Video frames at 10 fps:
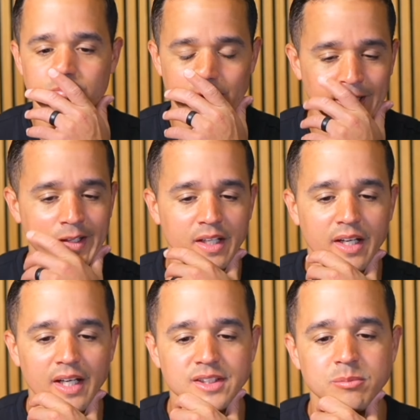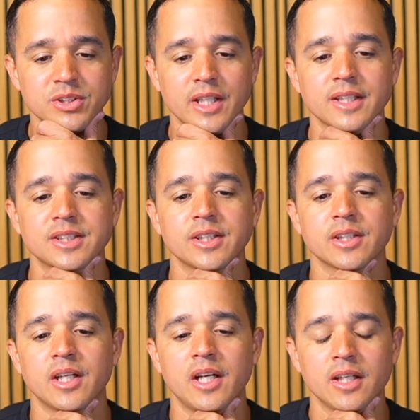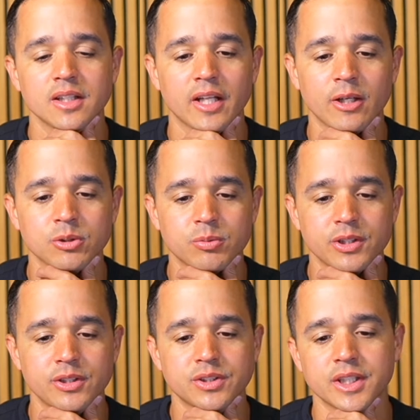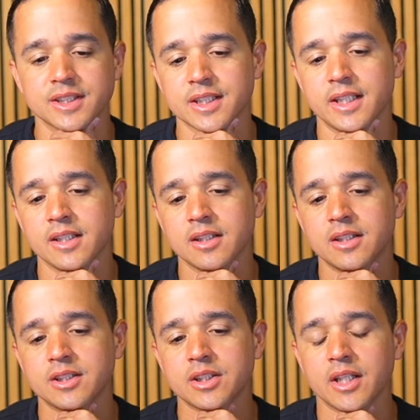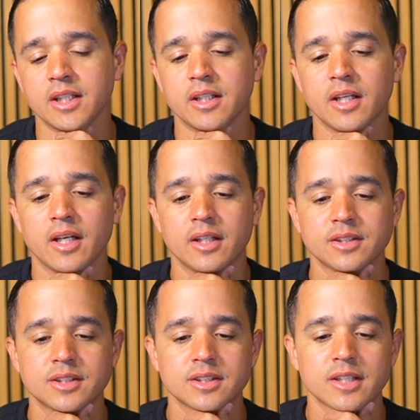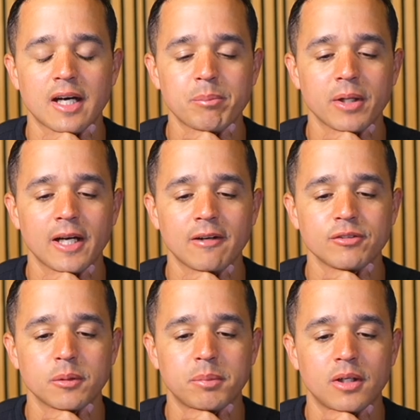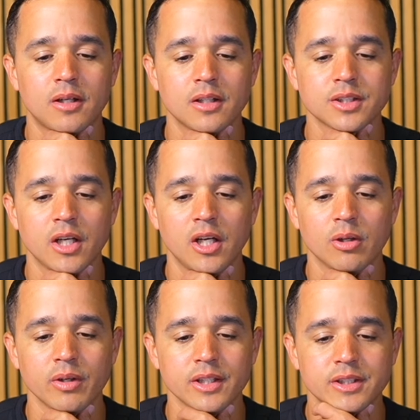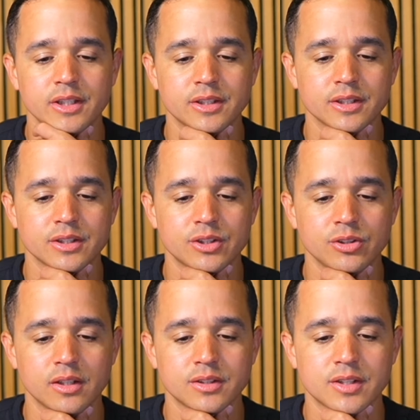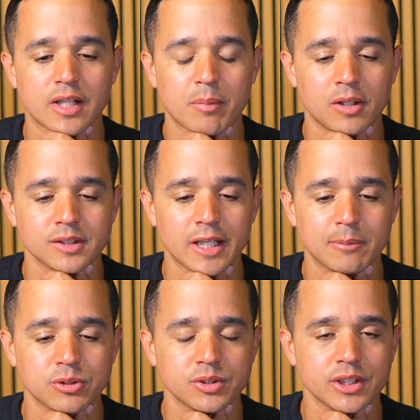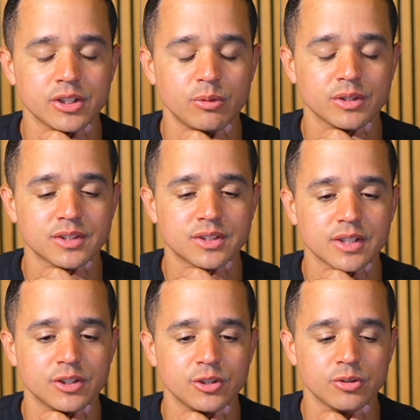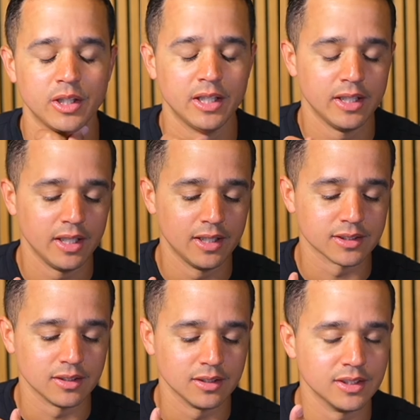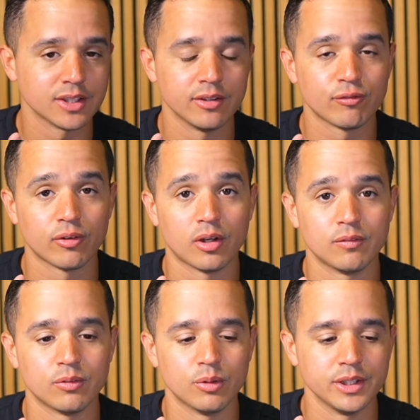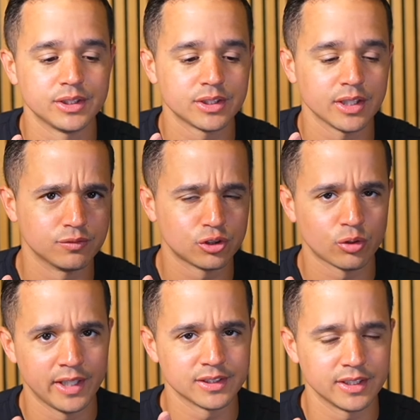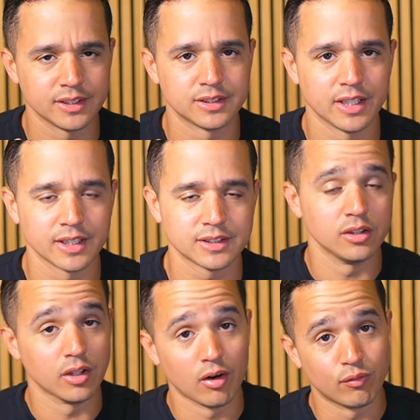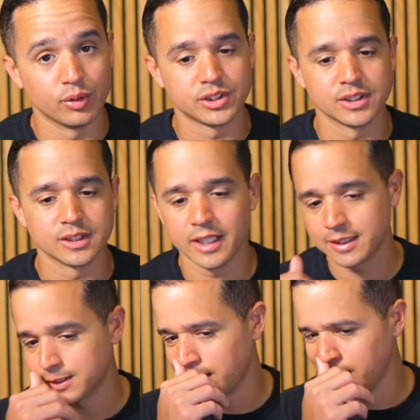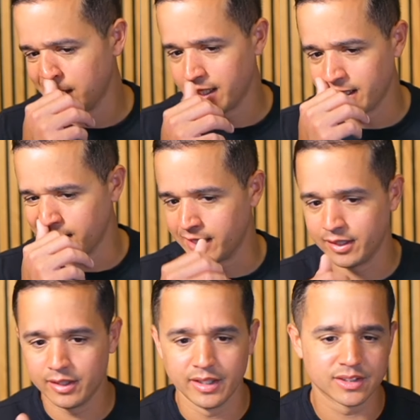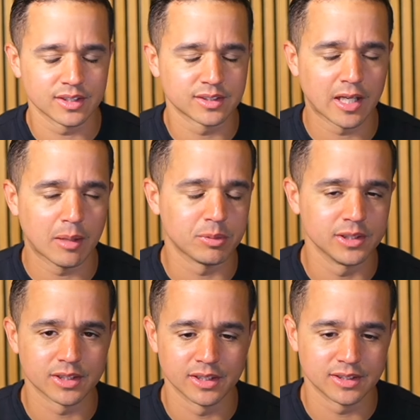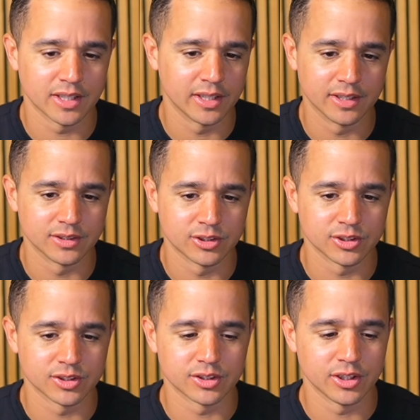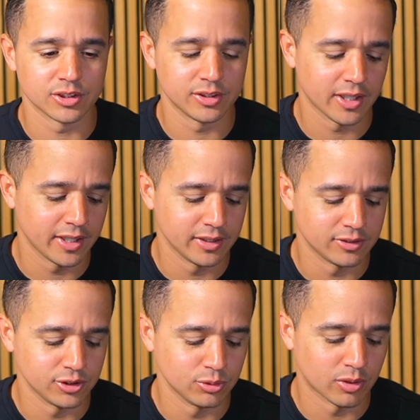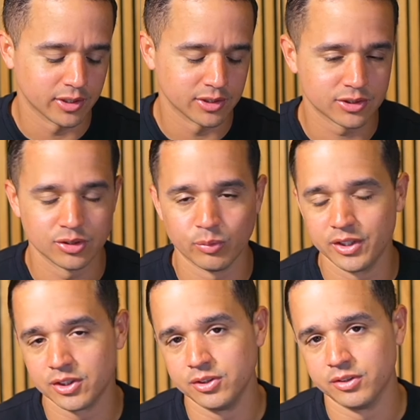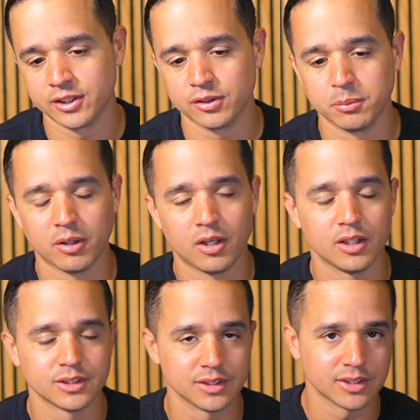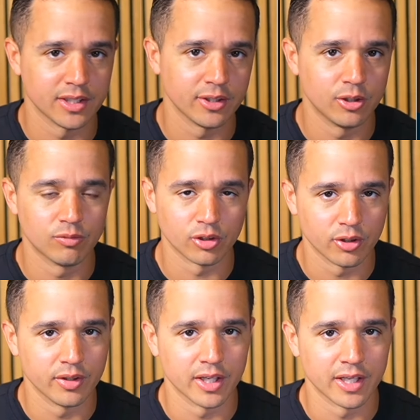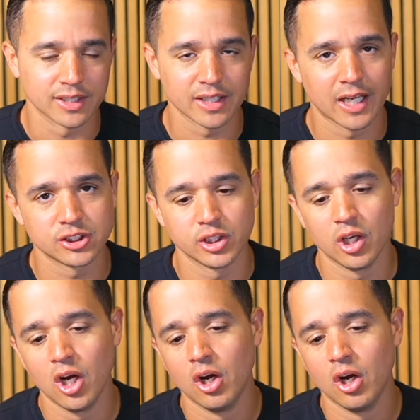And it has some settings here. The language we're using is English, and then stop after pause. We're going to change this to stop on tap. So essentially what this is going to do is listen for our voice and translate the text, our voice into text. And then this stop listening setting is just essentially, hey, do you want us to wait till you naturally pause to send it over or go to the next action?